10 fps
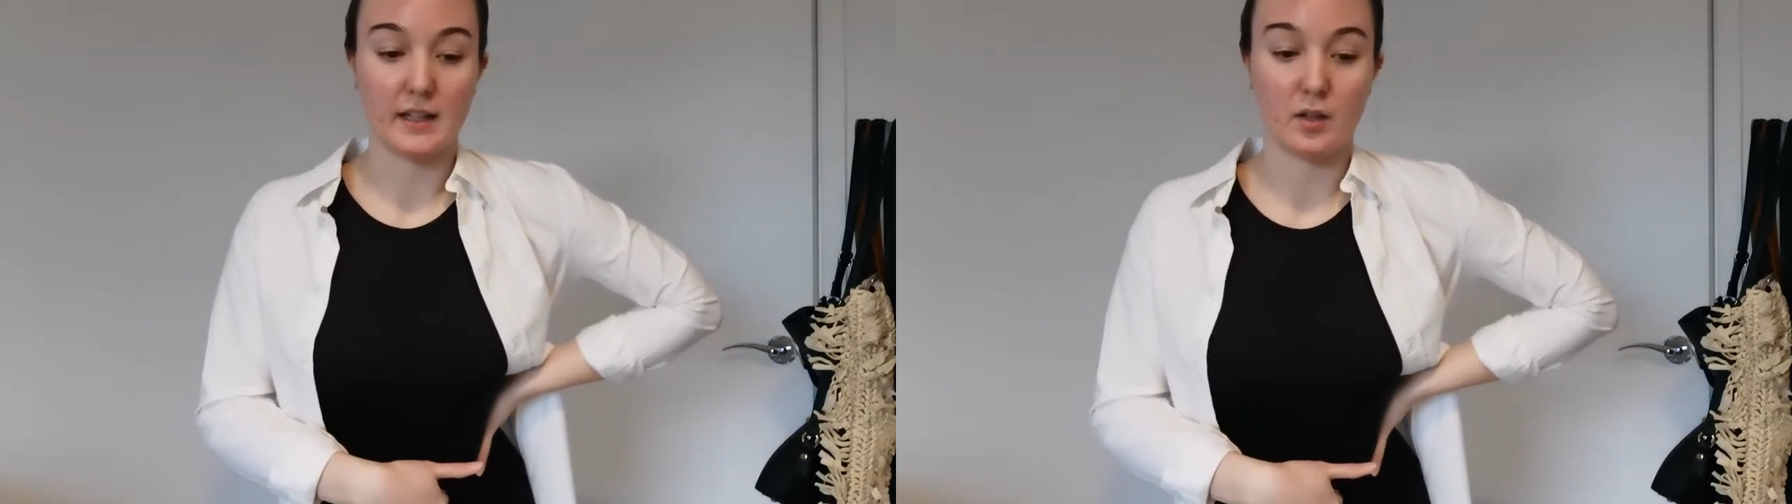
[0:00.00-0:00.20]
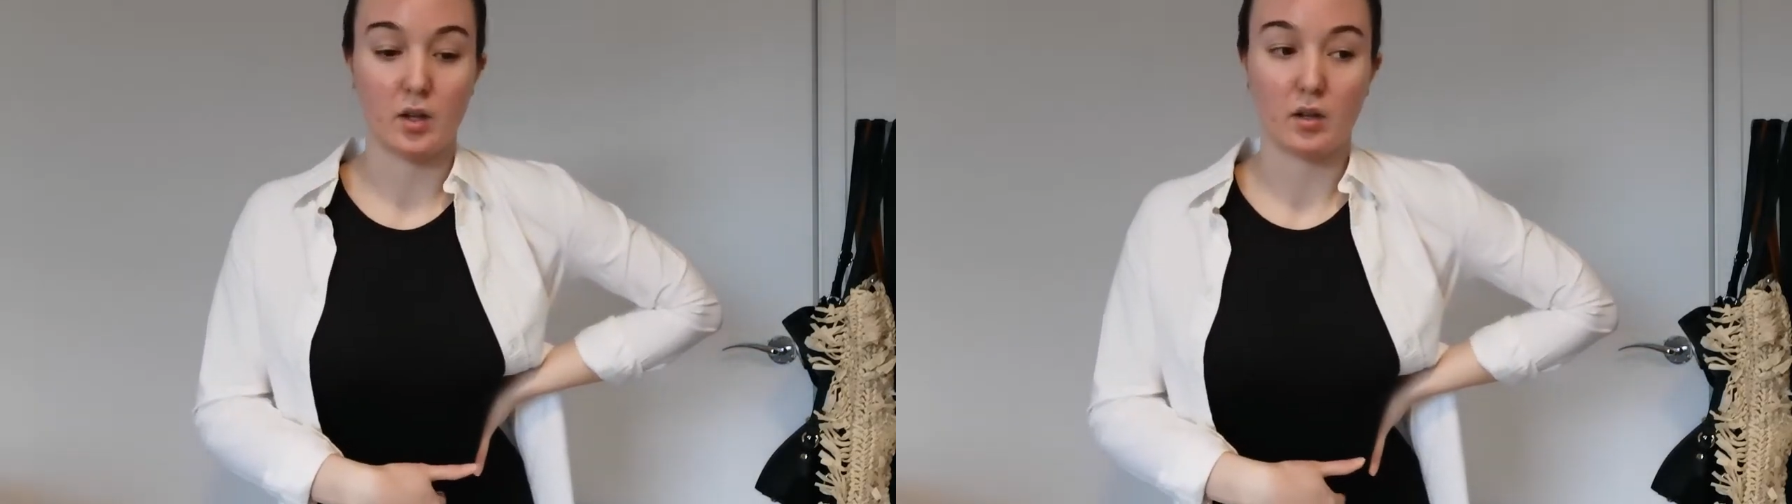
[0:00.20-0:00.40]

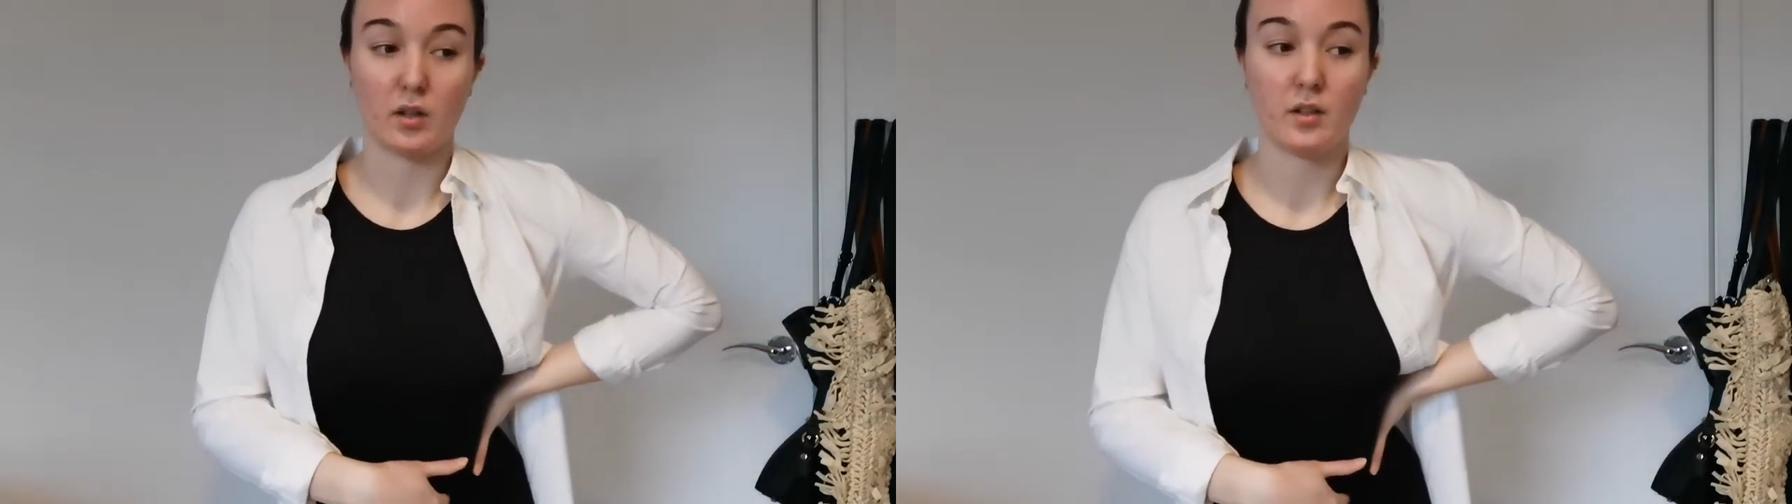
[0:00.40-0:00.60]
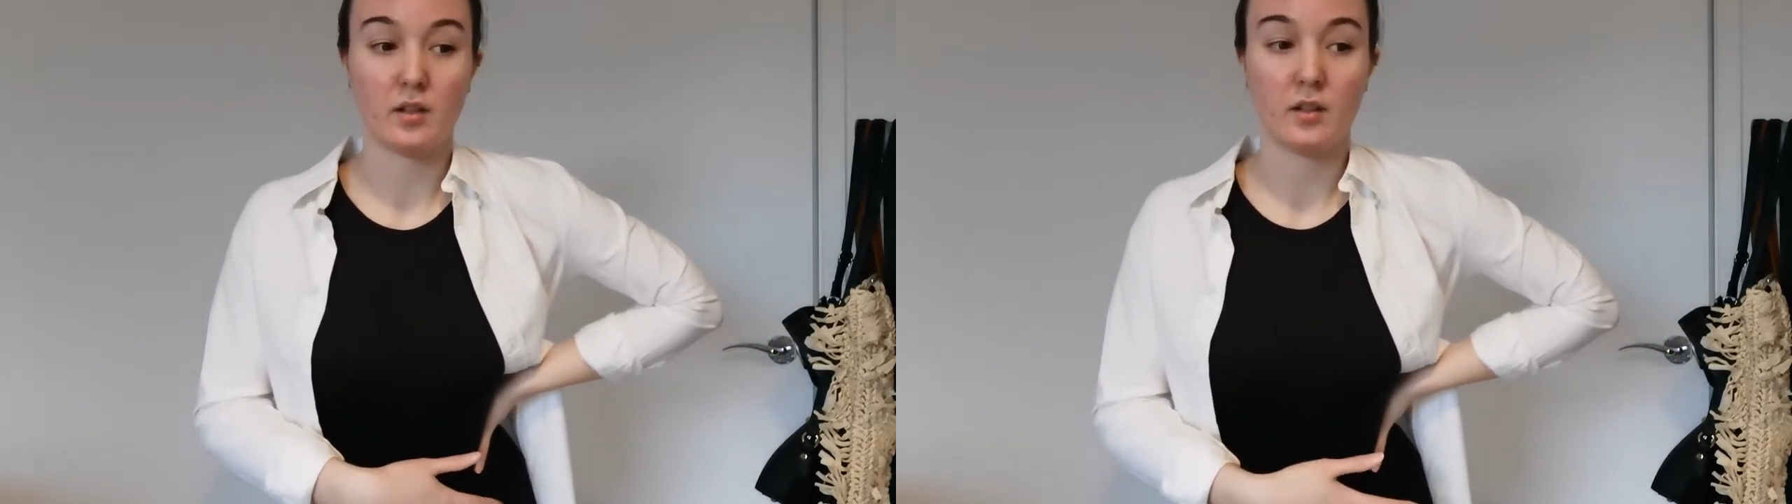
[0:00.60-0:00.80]
look
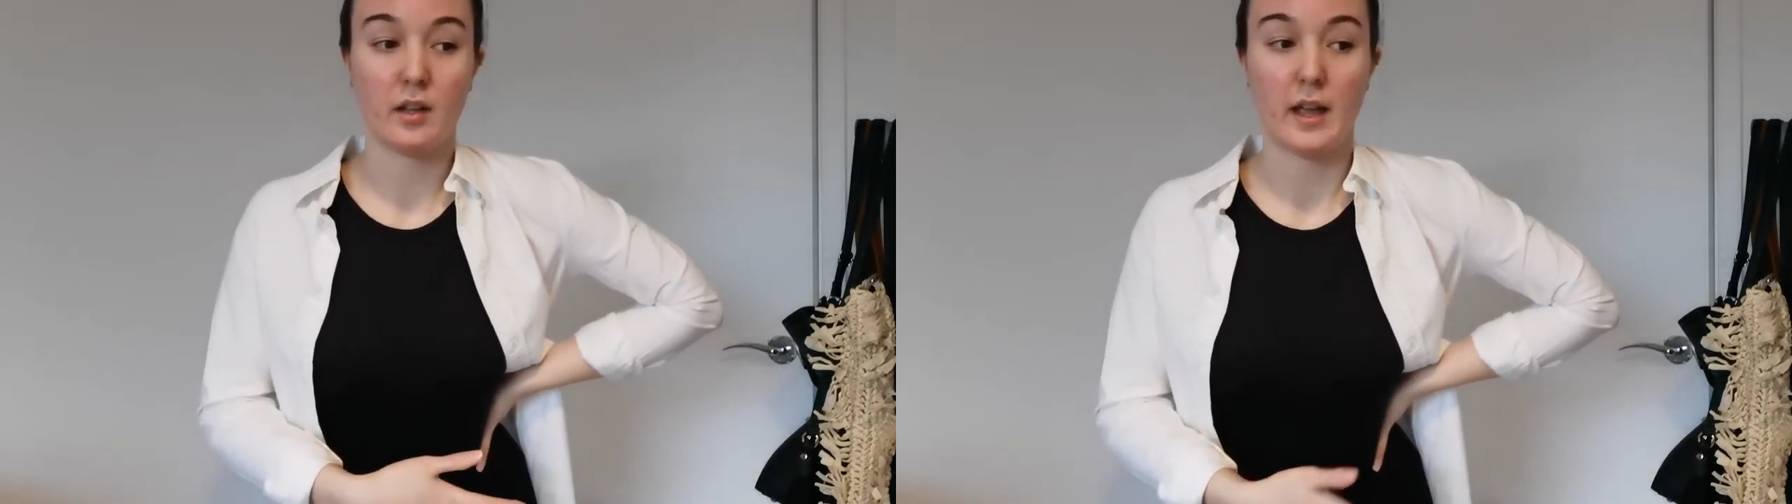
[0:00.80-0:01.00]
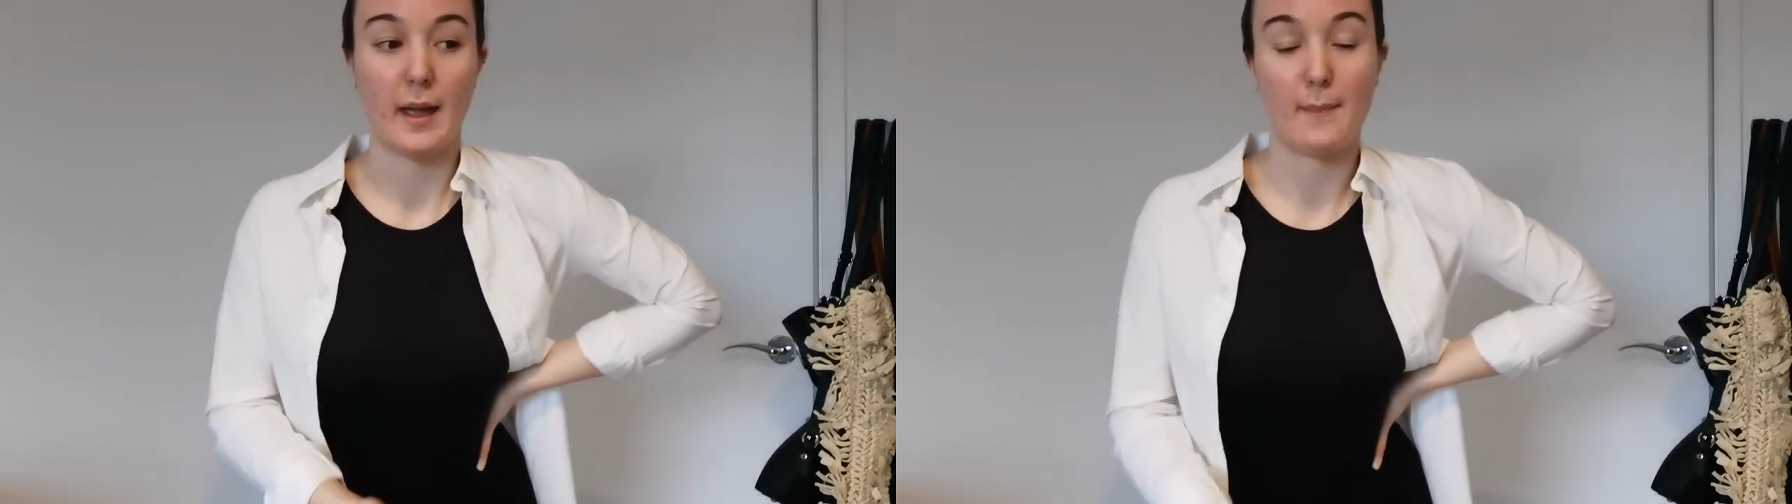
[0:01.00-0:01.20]

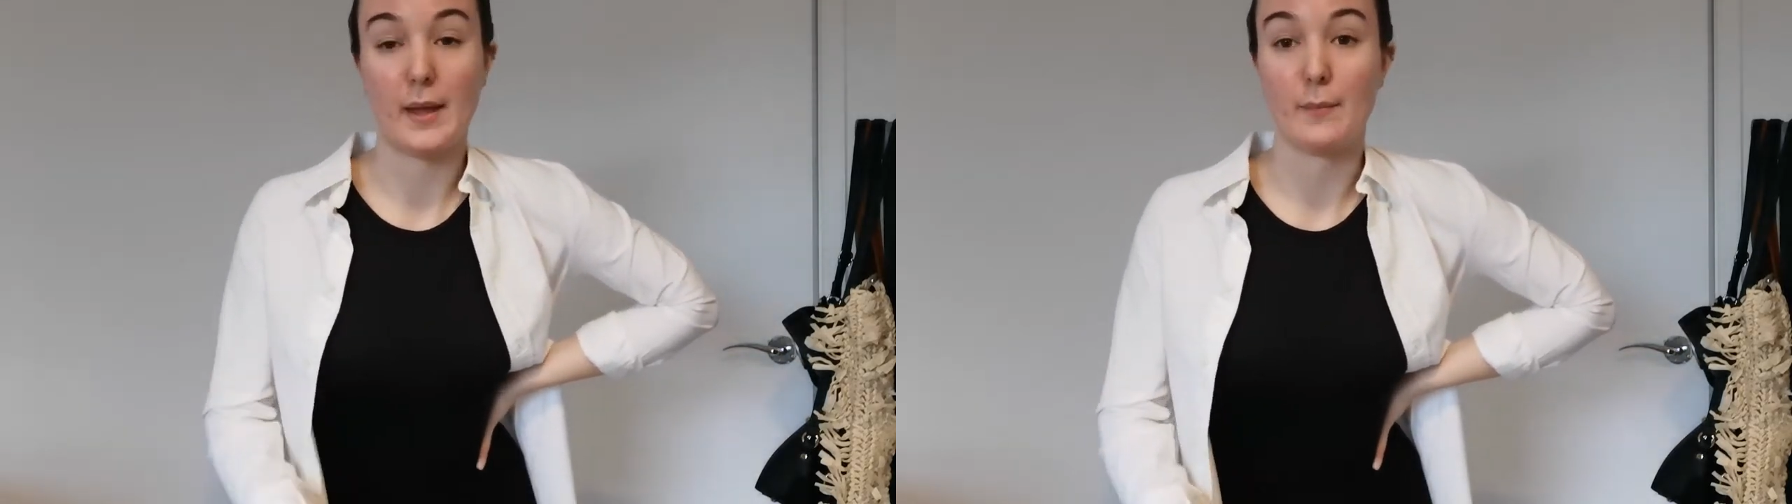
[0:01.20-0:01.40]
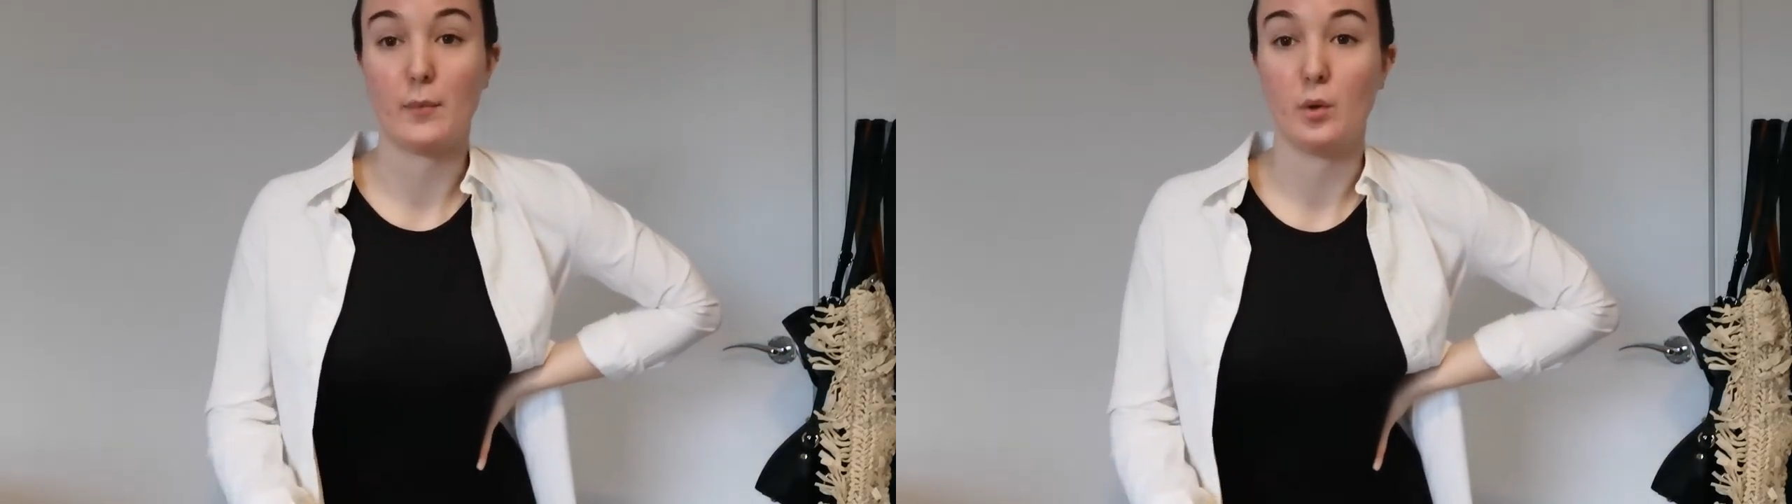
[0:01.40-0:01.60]
a
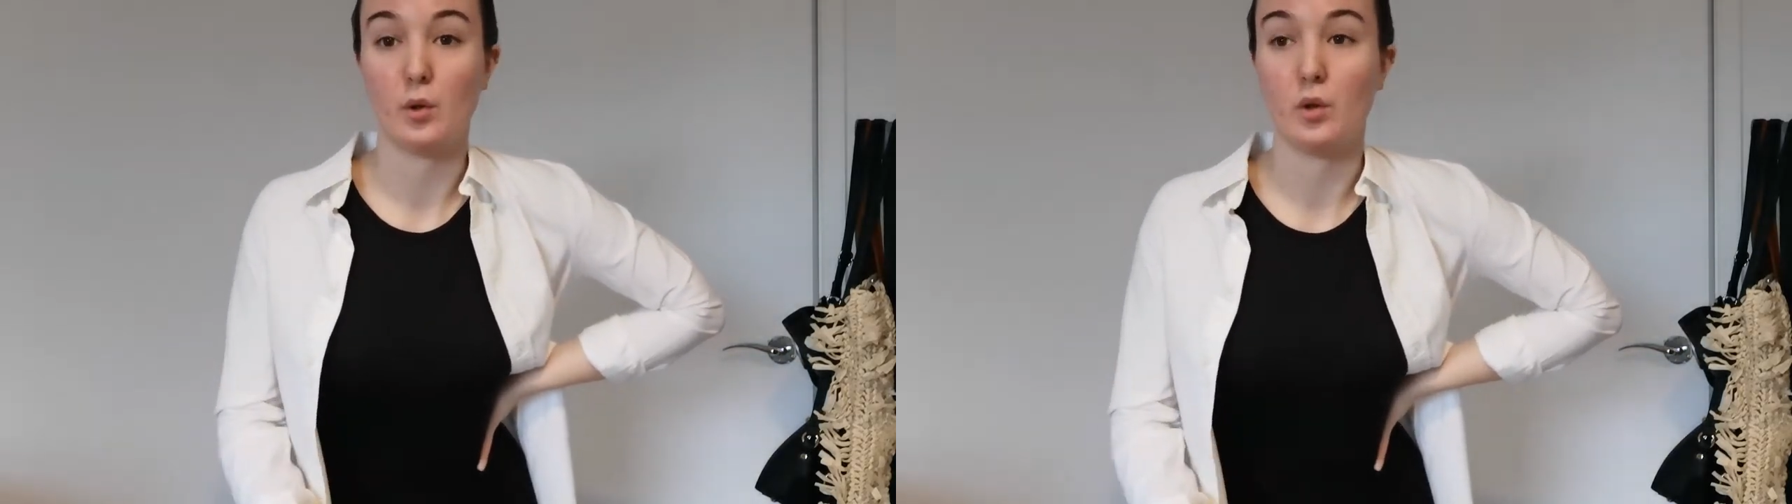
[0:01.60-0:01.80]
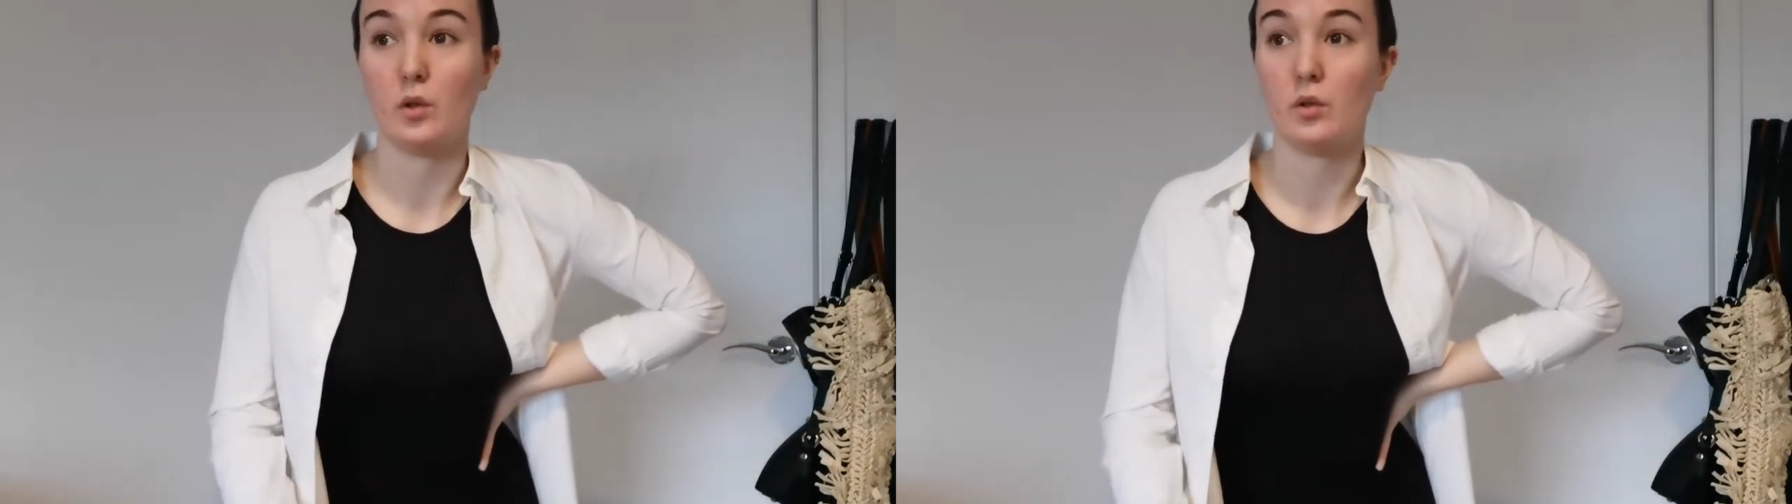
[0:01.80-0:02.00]
bit
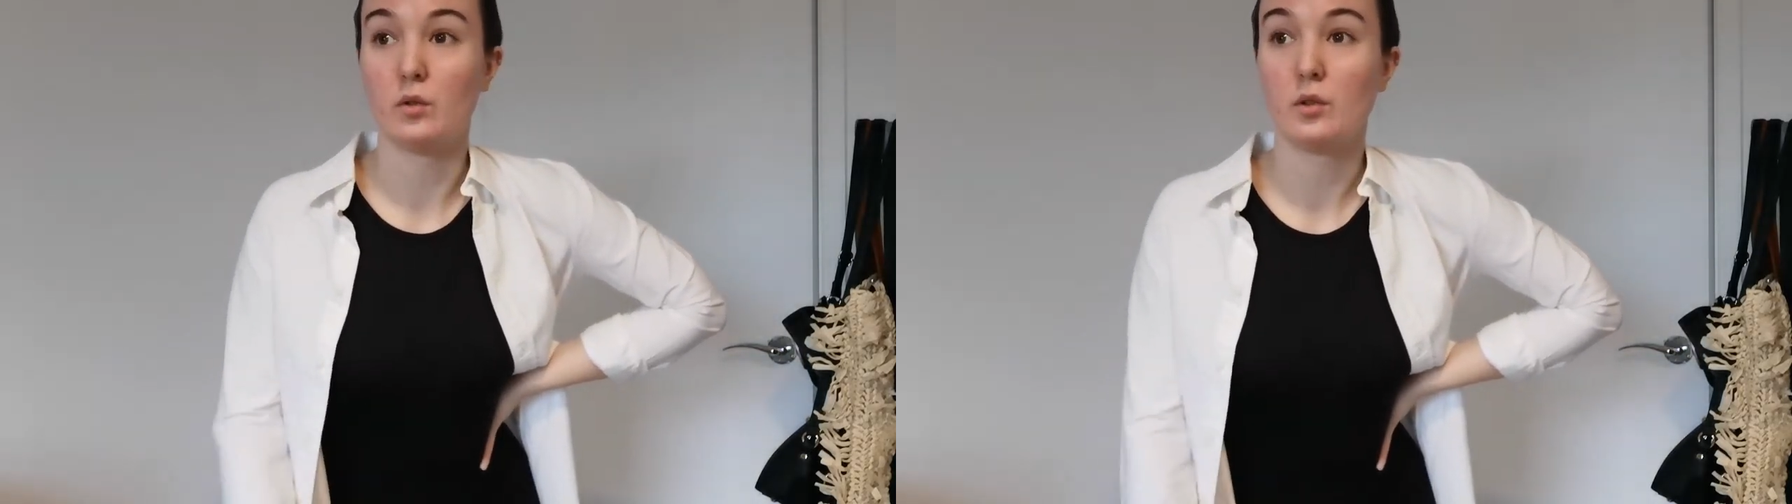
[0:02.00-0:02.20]
more,